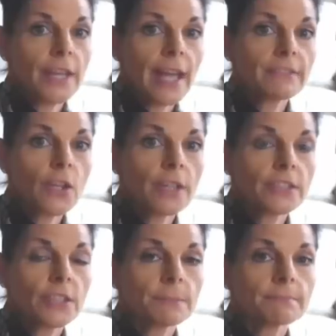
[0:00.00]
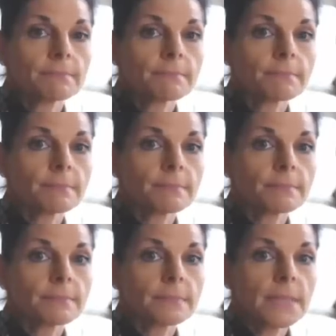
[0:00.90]
have long-term
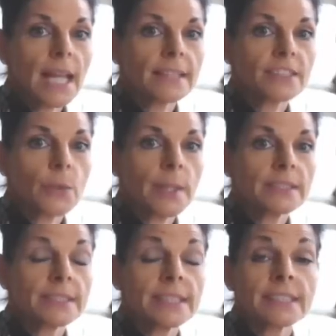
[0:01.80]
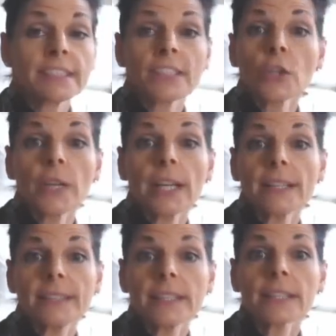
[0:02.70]
consequences. This is a great
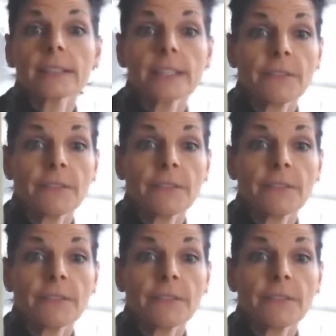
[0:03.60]
idea if